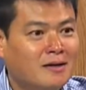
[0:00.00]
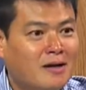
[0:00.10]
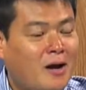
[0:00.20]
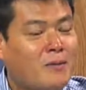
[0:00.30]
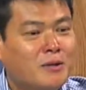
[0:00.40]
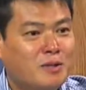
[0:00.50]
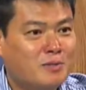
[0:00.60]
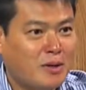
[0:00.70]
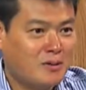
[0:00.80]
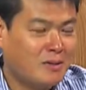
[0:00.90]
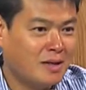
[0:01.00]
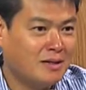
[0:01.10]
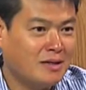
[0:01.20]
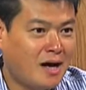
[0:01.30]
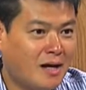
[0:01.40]
How many people are you
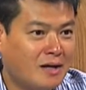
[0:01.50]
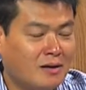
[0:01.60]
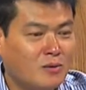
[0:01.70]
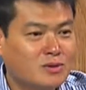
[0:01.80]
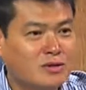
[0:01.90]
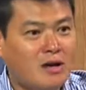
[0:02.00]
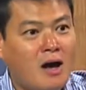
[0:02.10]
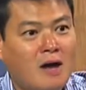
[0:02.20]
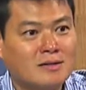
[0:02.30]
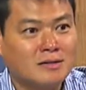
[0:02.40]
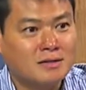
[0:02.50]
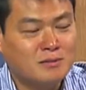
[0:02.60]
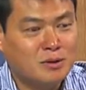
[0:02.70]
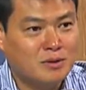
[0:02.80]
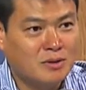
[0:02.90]
planning to hire? What's the cost gonna be?